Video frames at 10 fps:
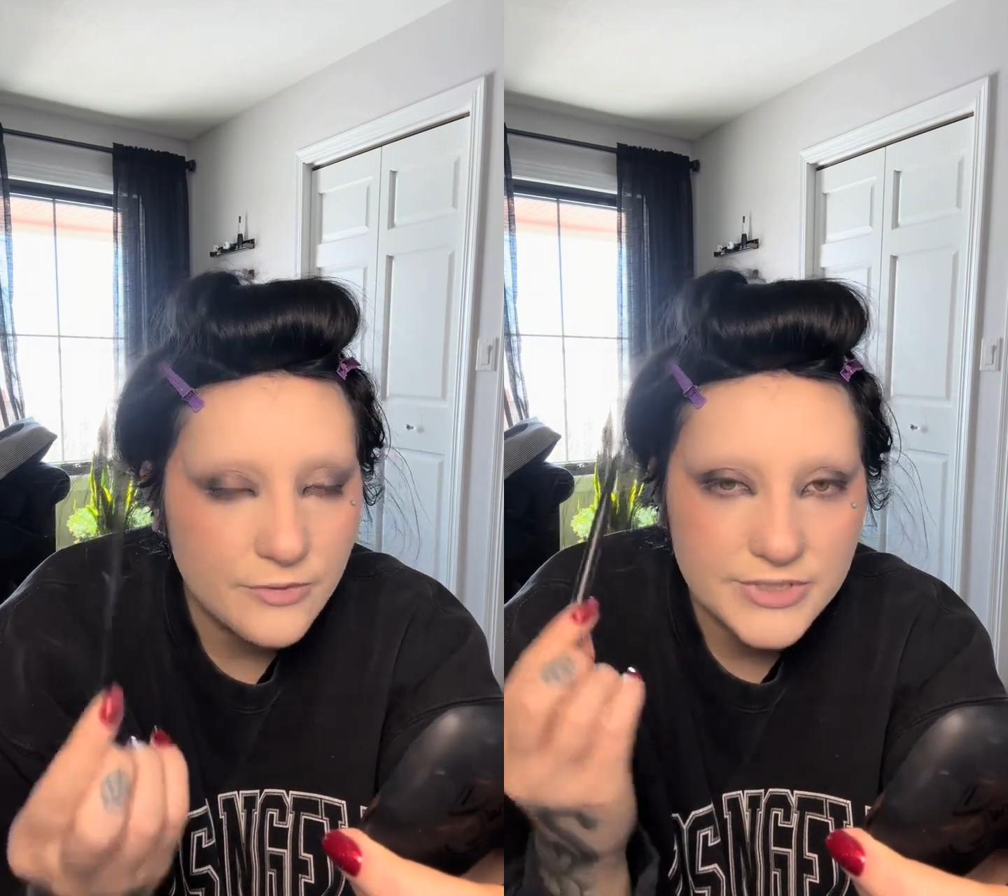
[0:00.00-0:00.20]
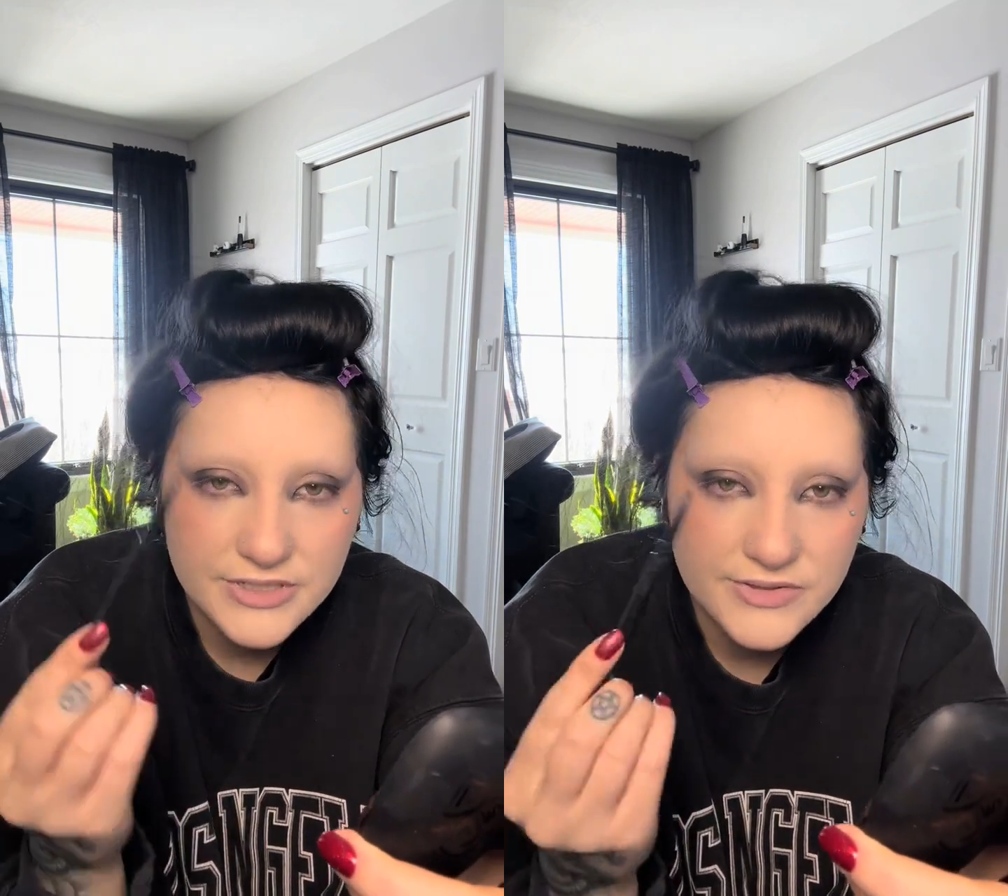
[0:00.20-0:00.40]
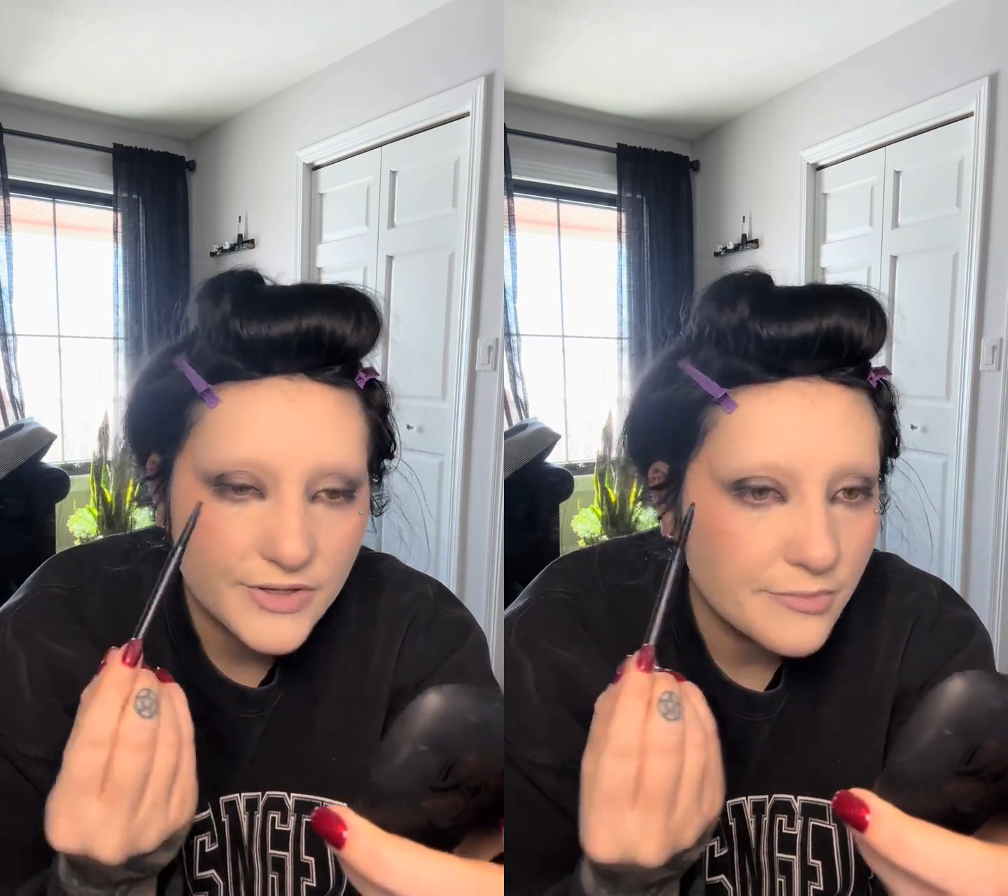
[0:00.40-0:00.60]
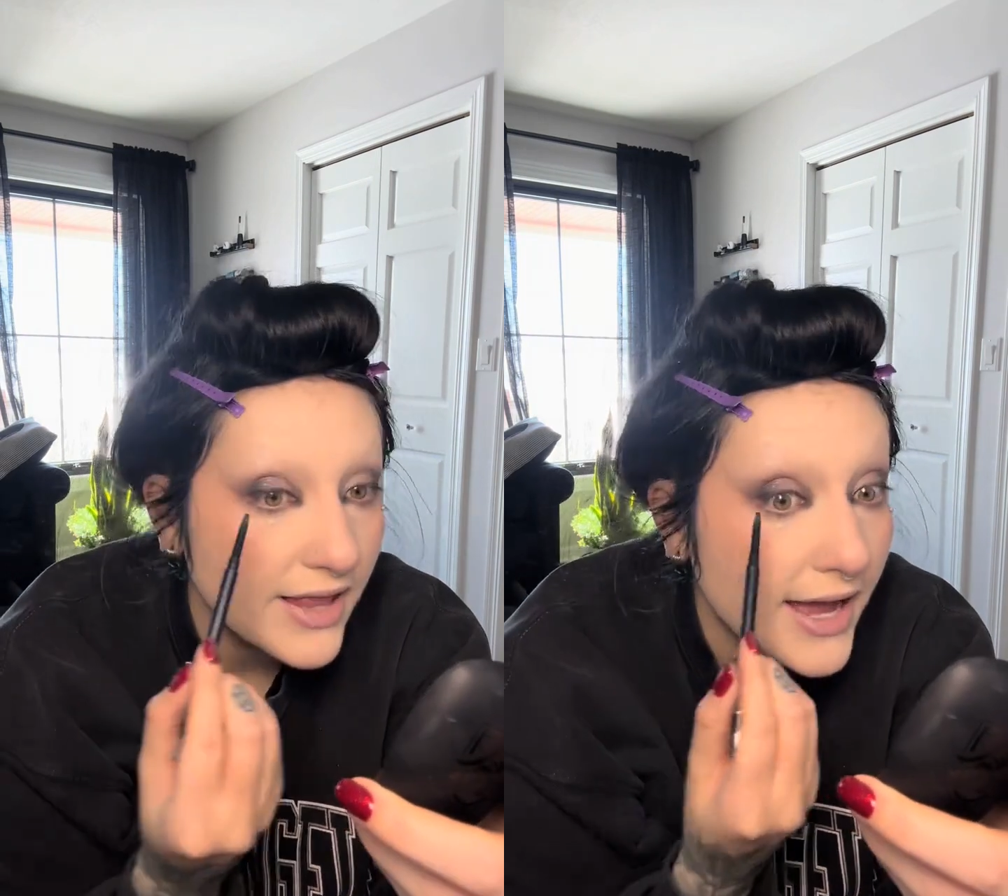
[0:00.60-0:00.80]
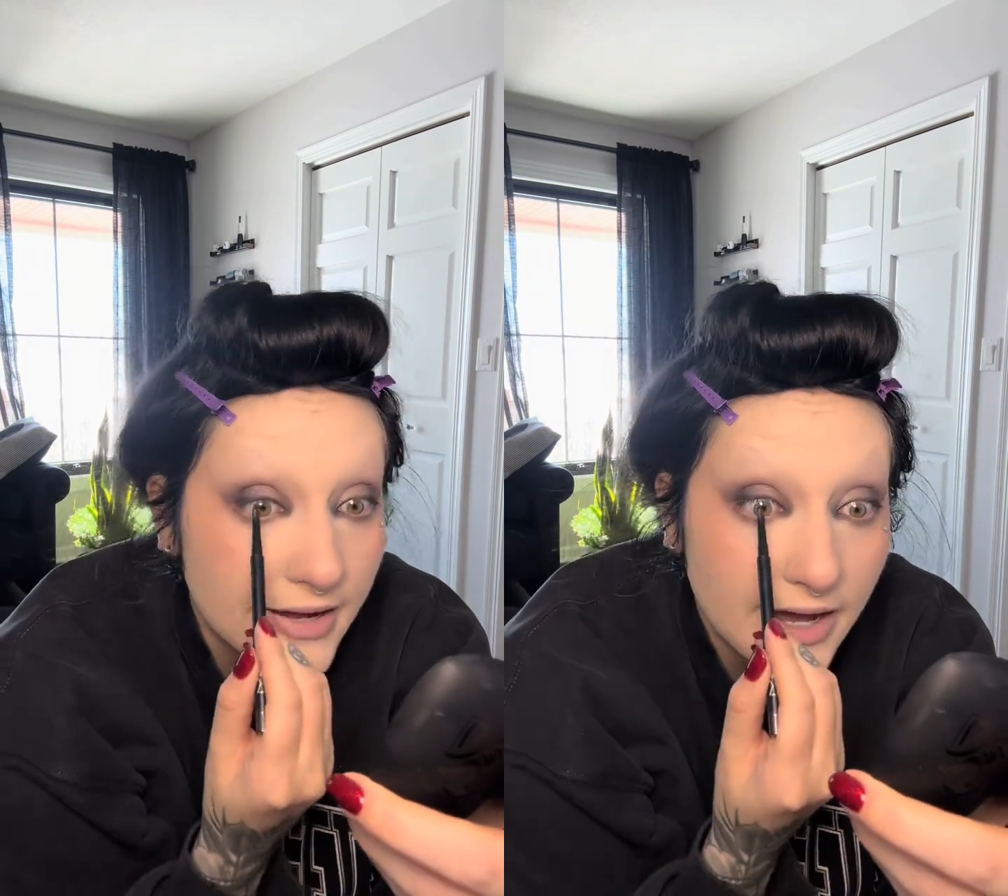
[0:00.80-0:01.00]
which is their
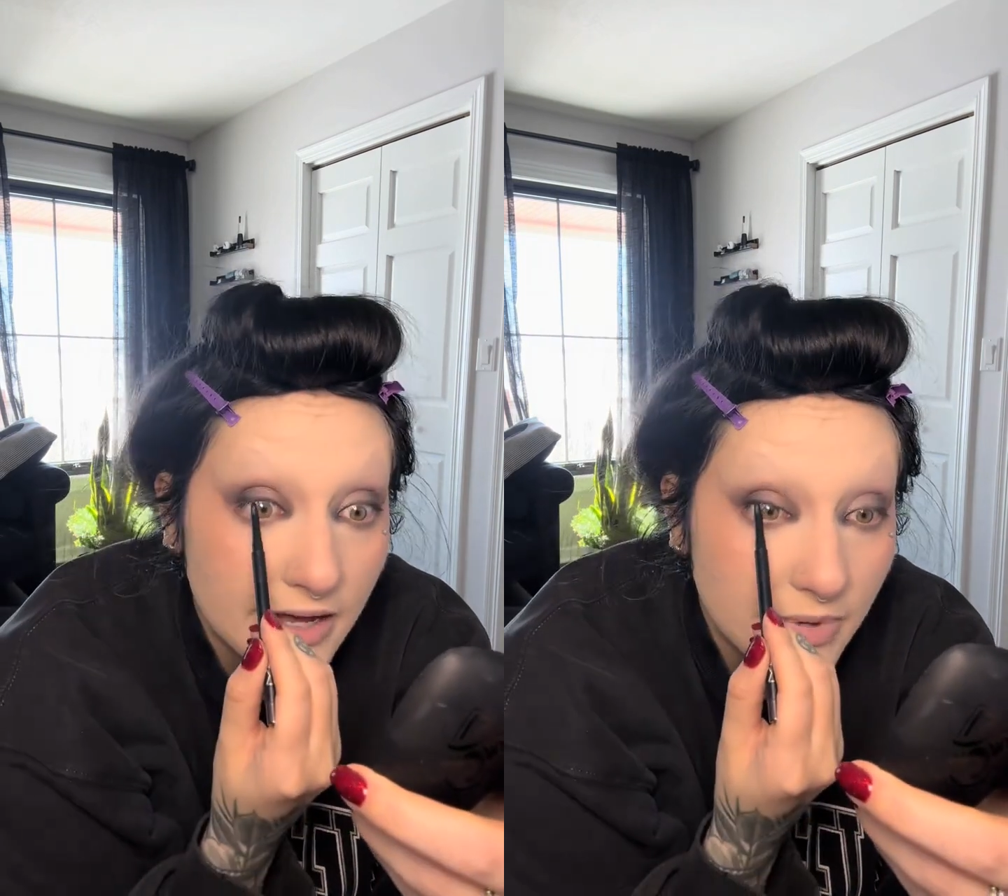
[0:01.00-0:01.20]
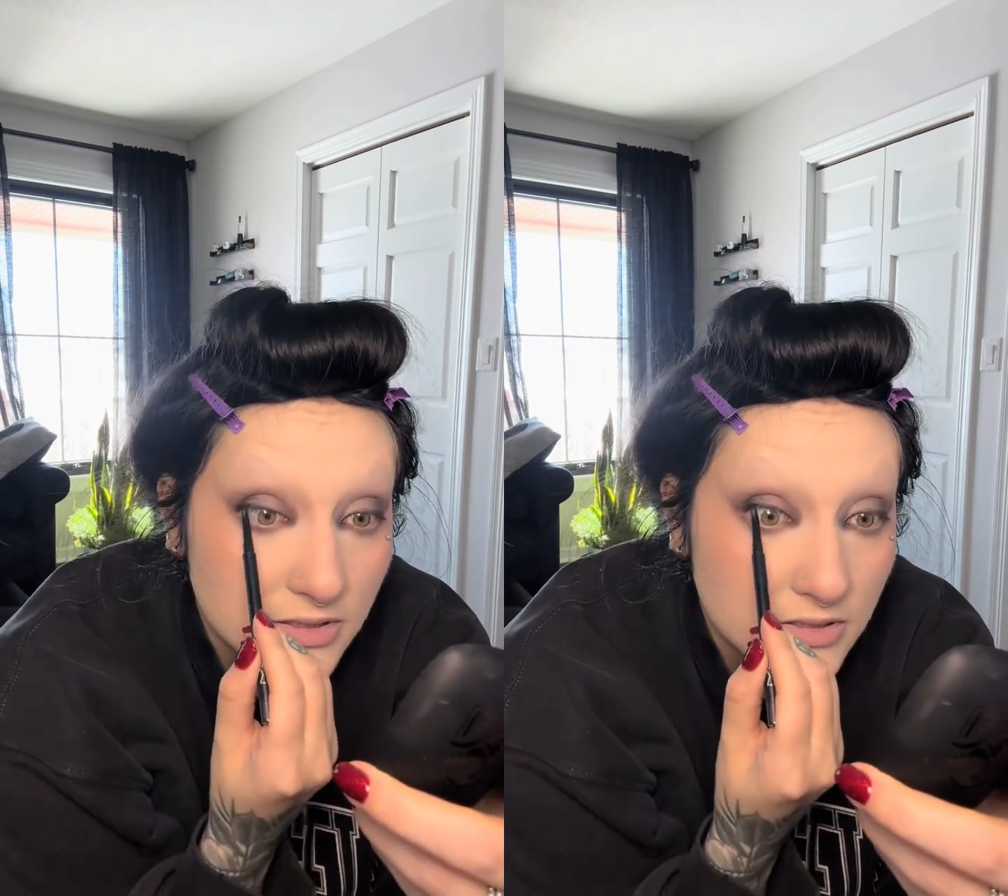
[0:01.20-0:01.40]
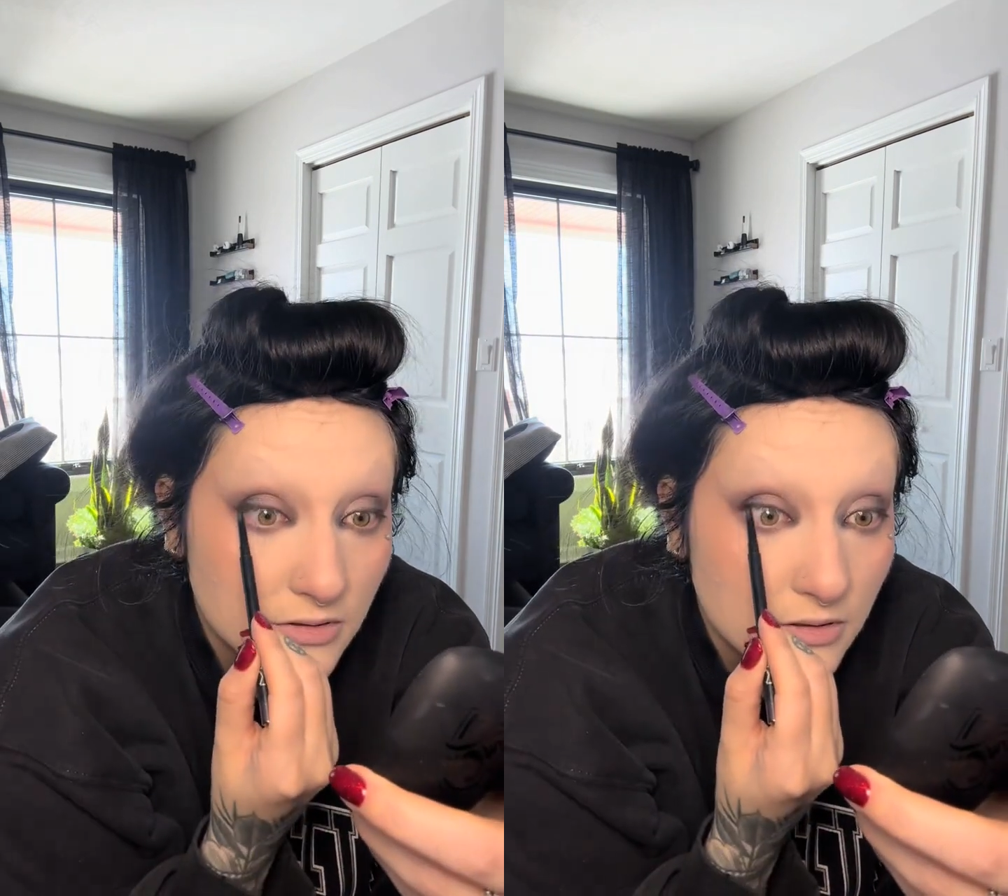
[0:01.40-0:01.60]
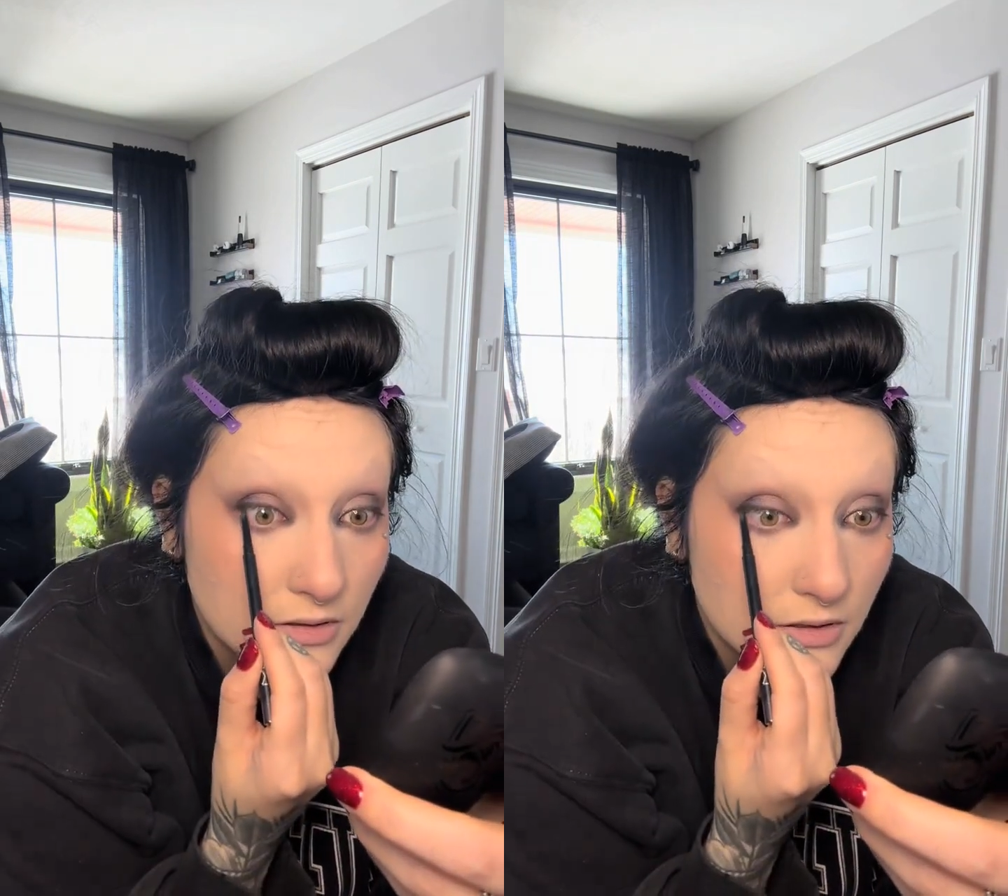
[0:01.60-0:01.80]
black eye pencil.